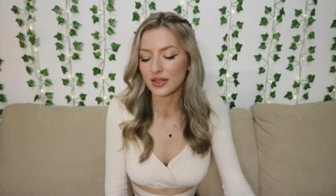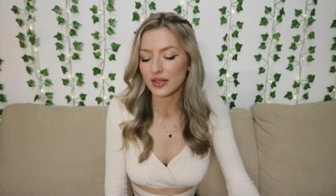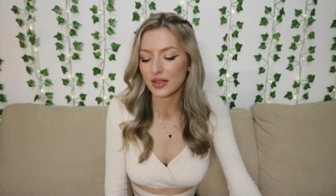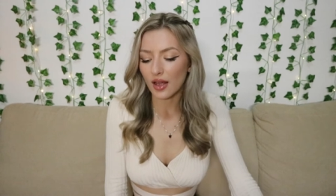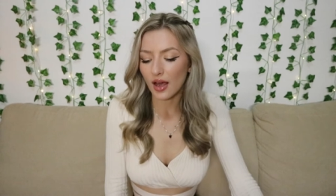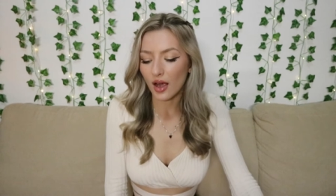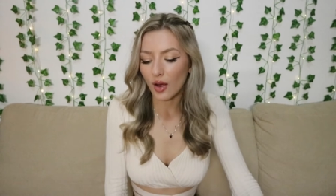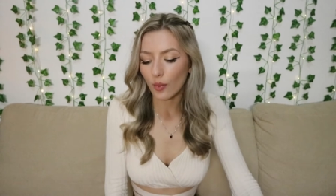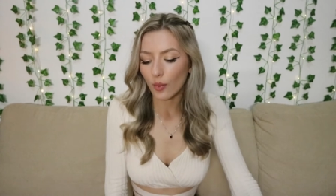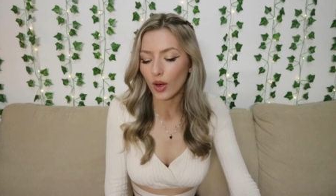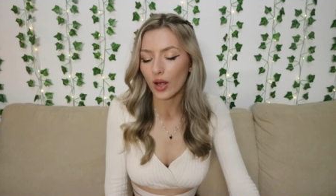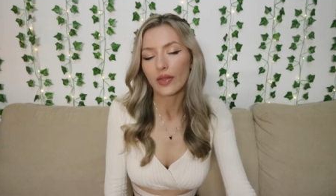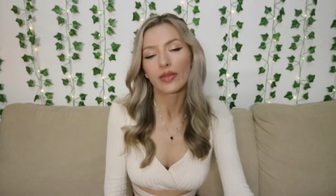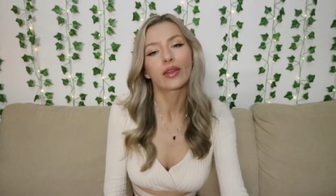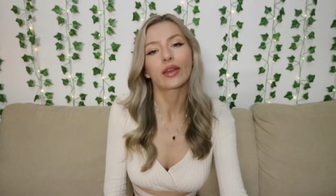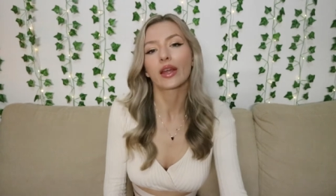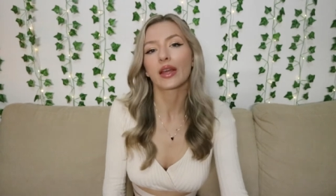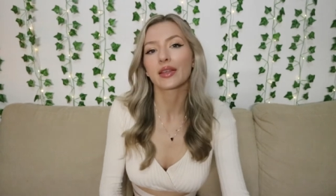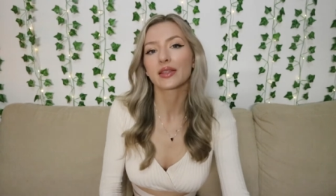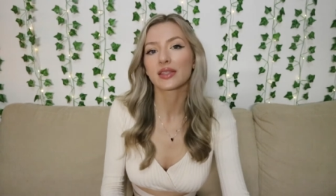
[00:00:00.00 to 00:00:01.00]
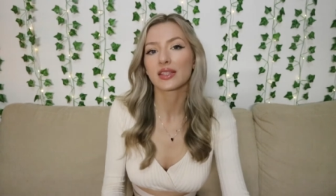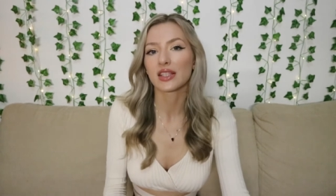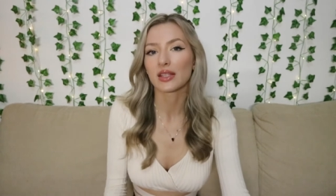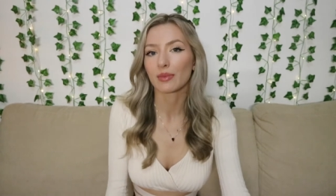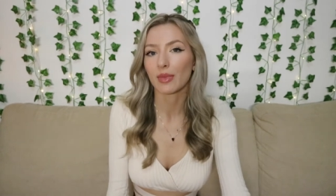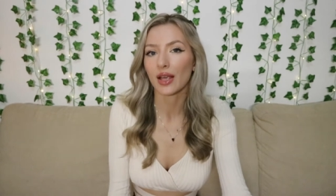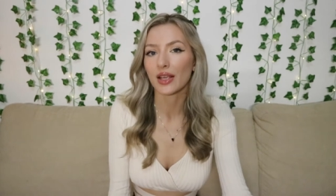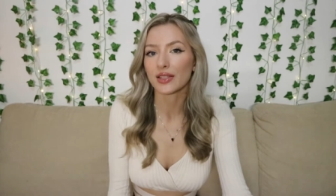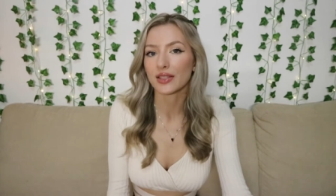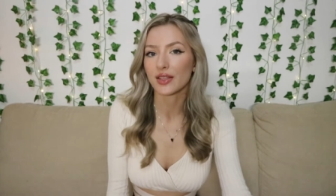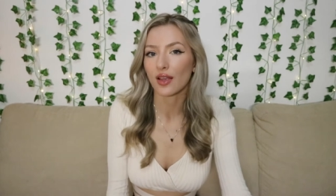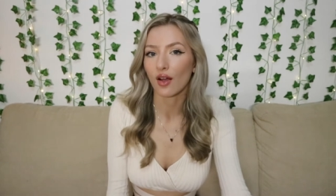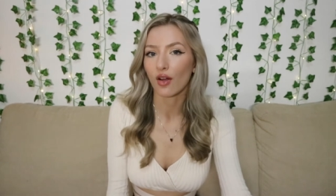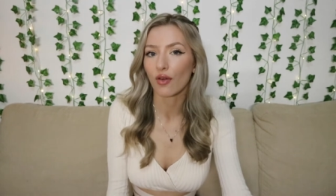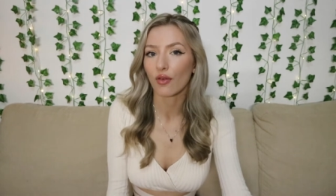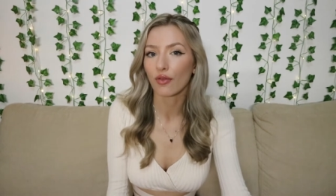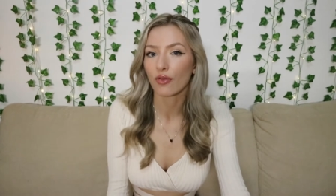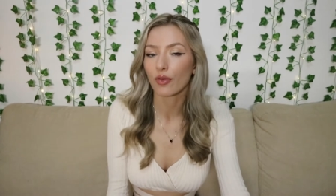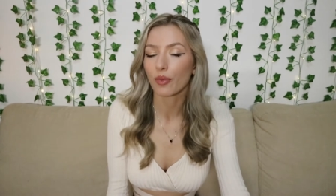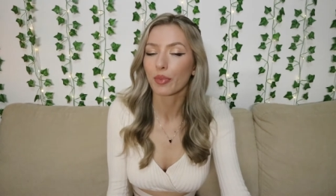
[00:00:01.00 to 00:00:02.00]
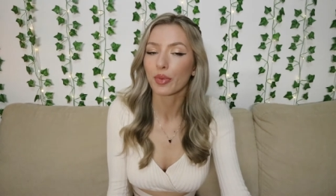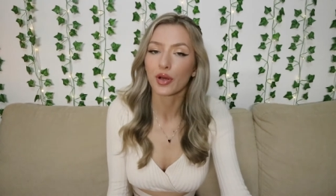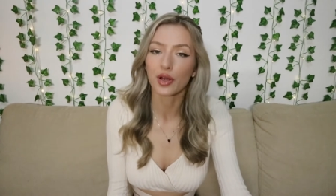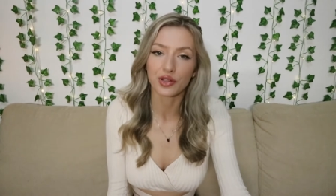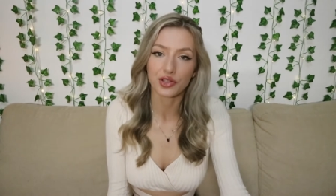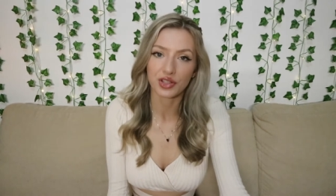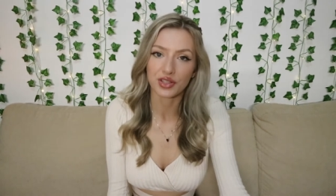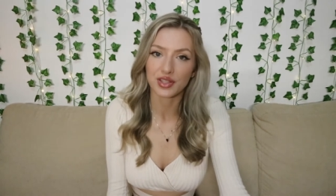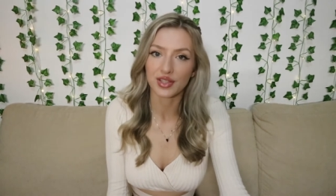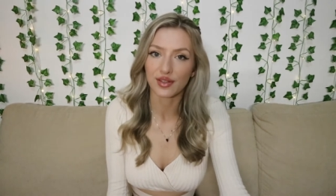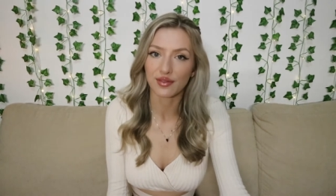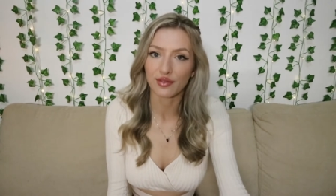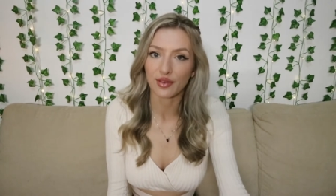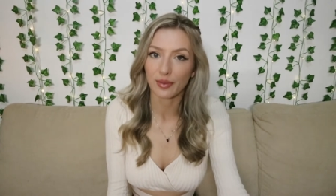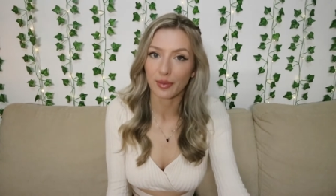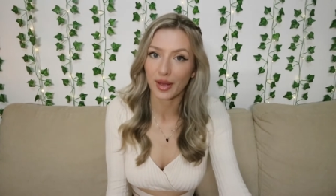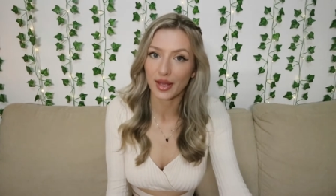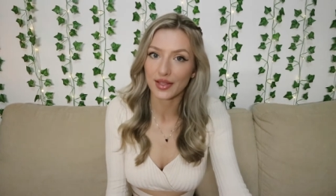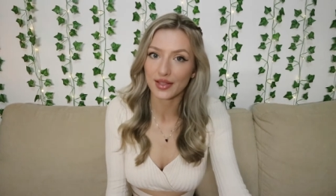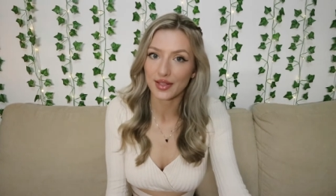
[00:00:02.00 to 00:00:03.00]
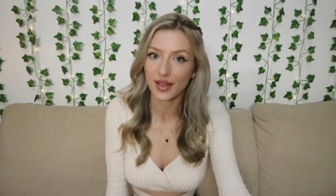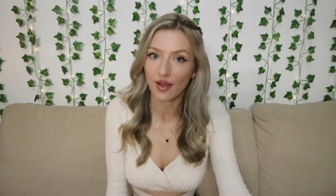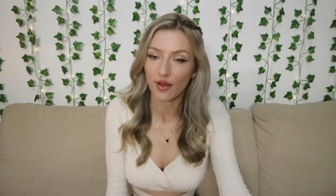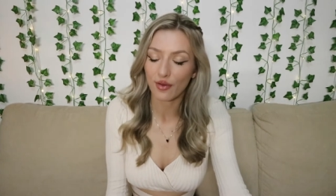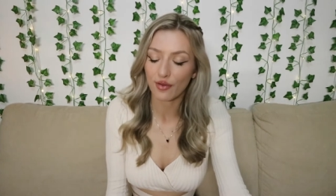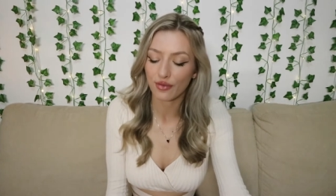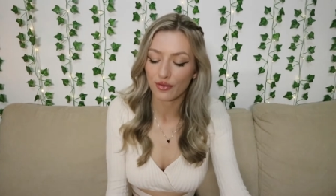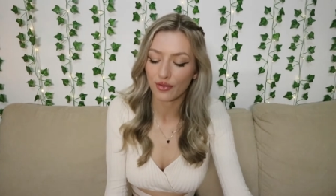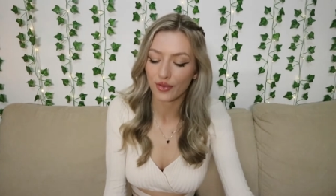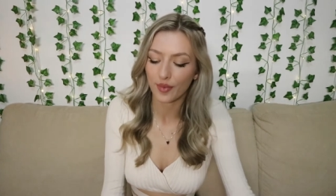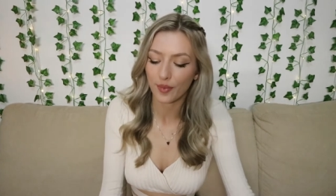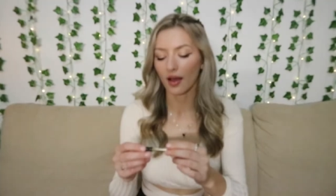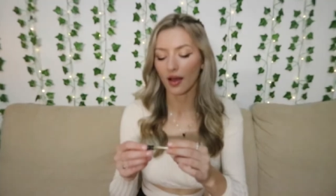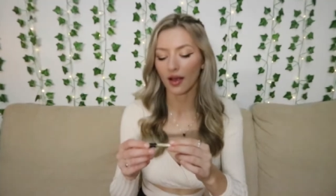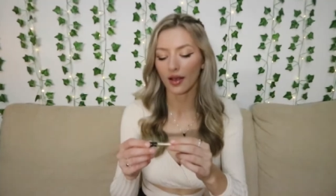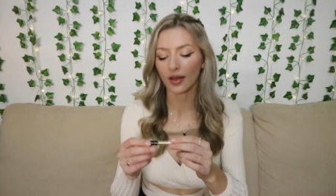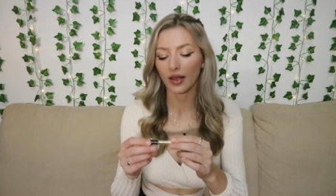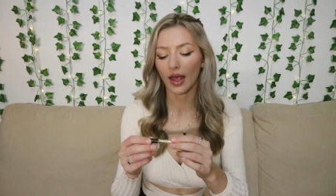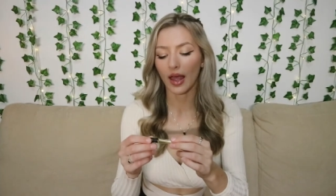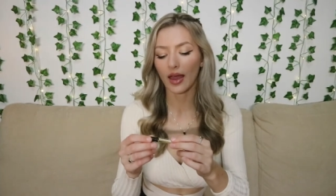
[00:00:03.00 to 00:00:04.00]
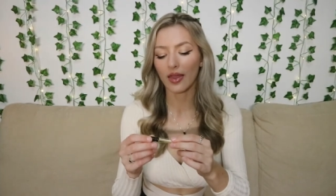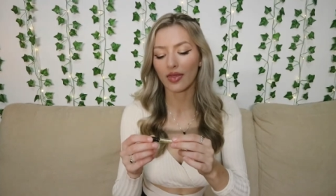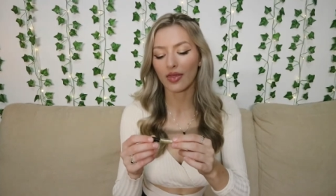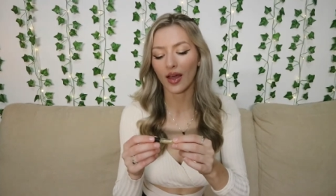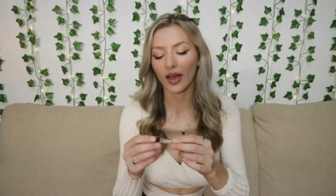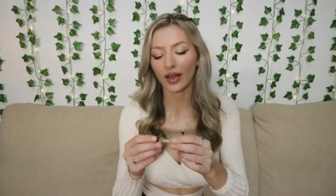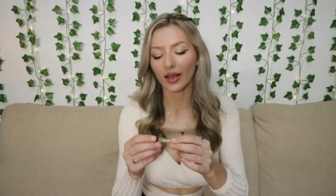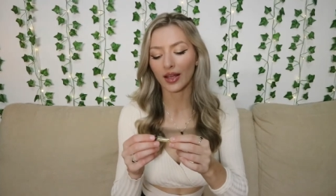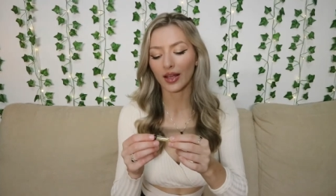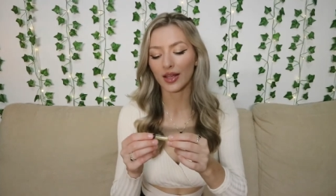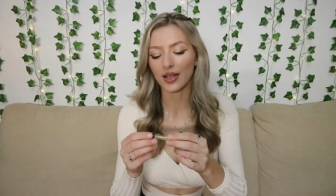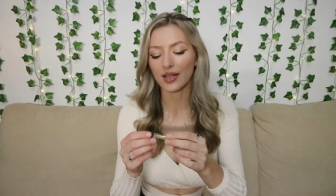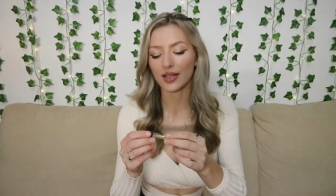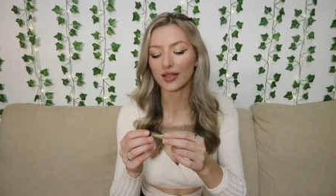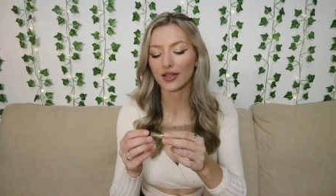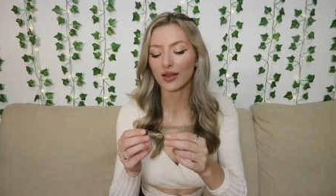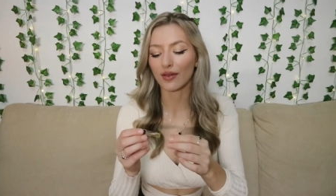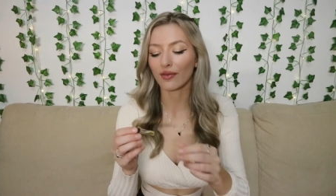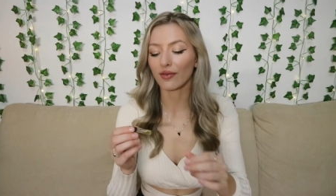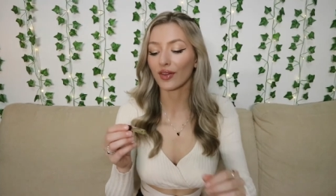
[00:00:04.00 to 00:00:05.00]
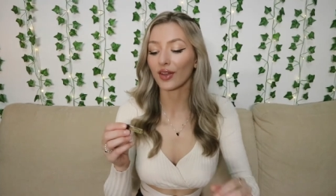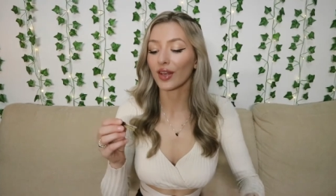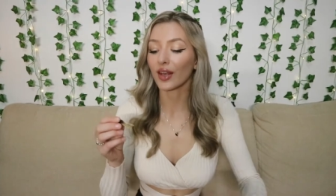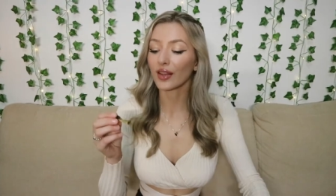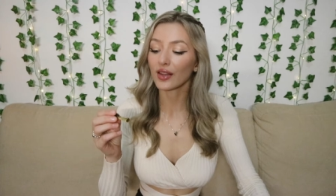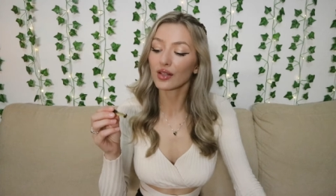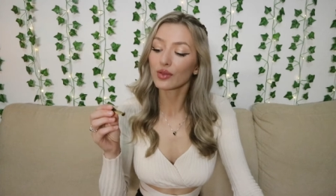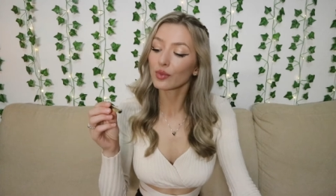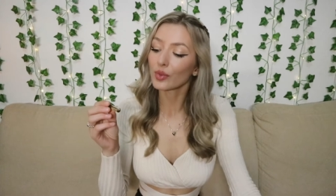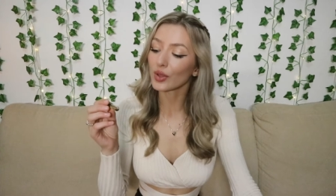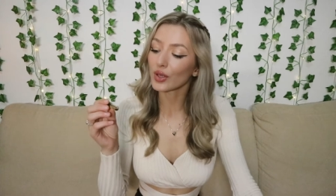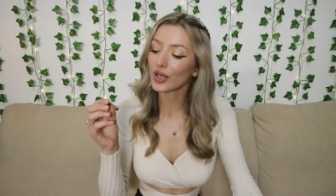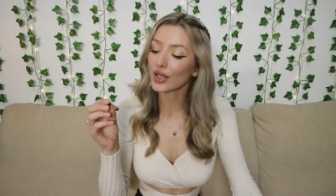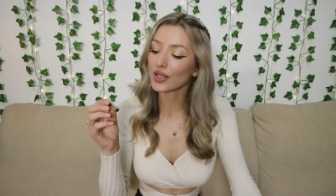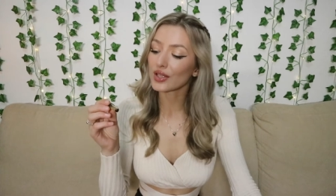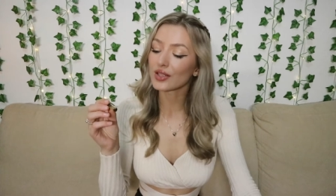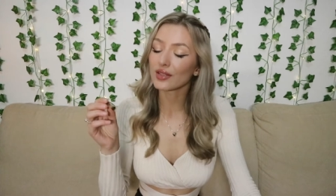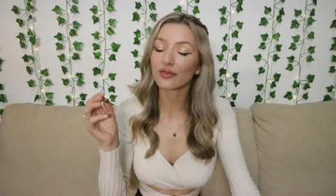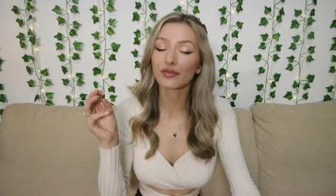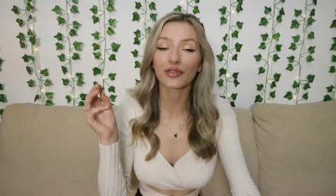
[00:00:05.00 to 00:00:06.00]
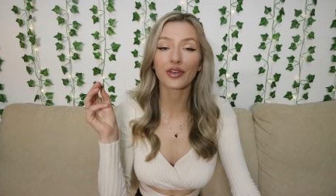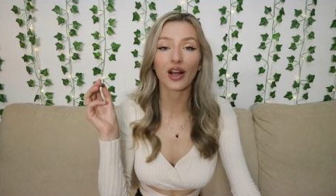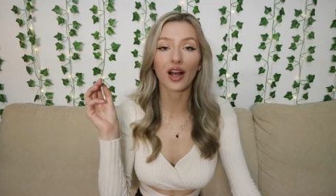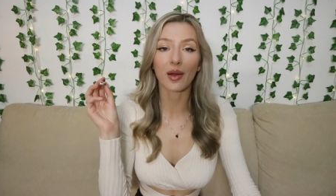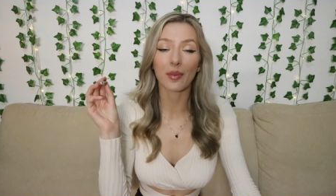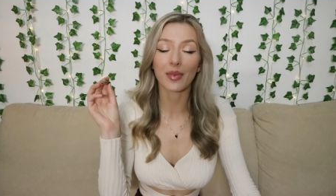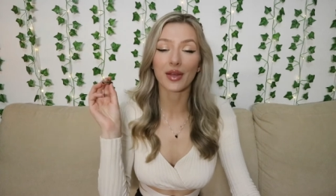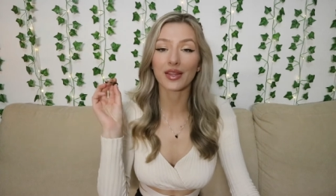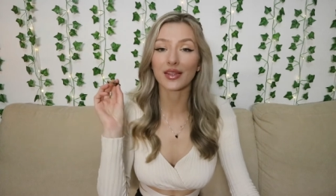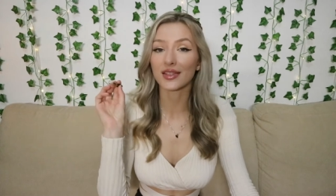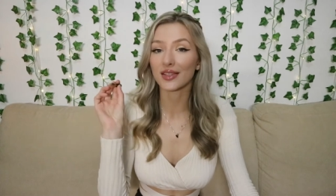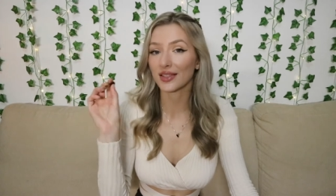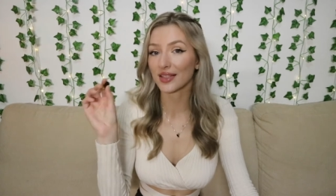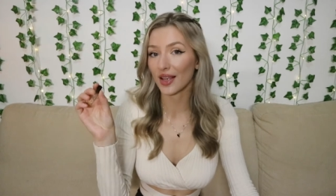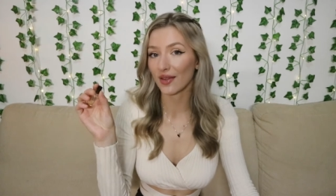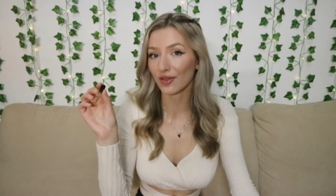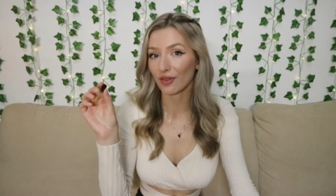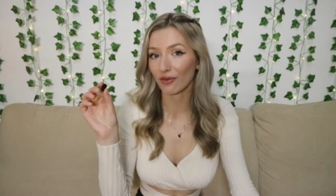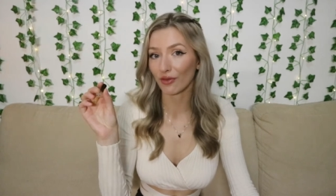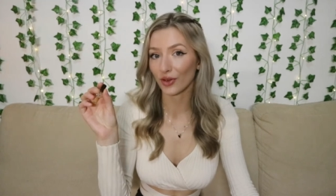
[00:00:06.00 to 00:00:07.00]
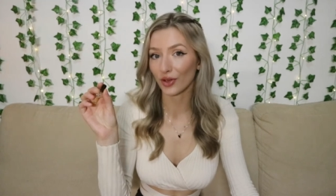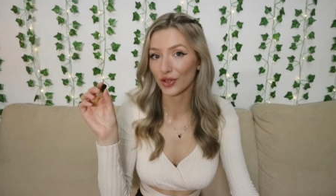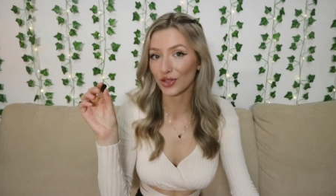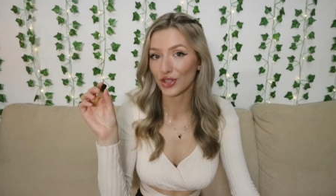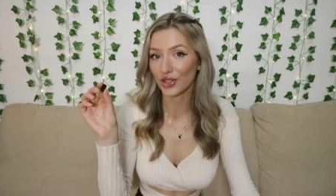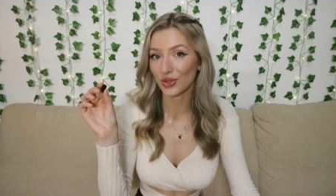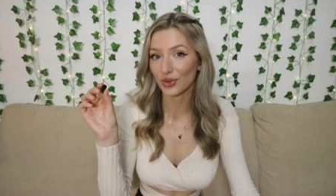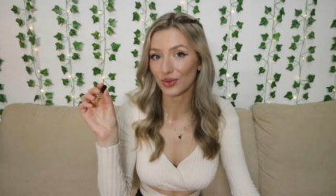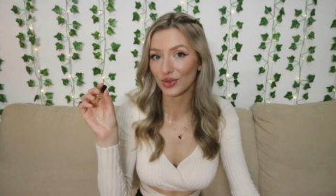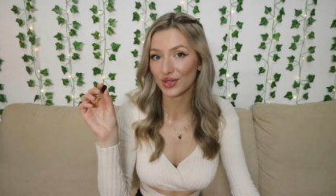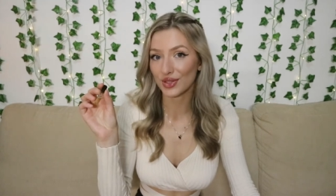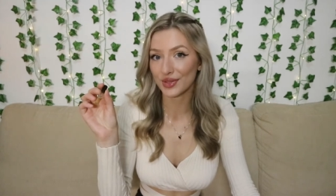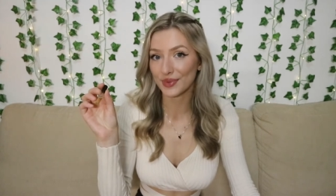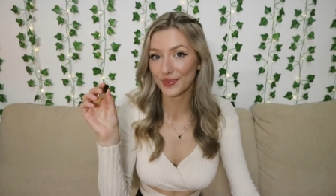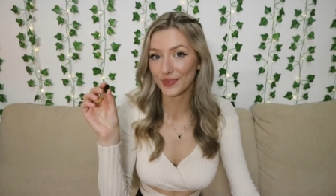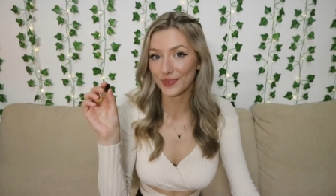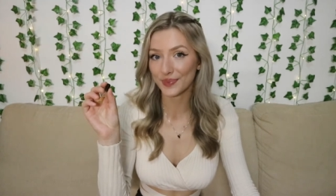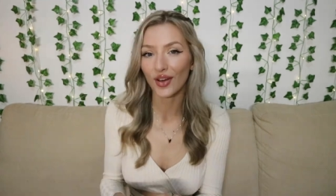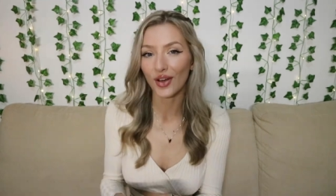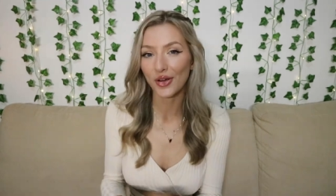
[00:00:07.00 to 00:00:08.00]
not one that I see myself purchasing for myself. Again, that is Vanilla Woods from The Seven Virtues.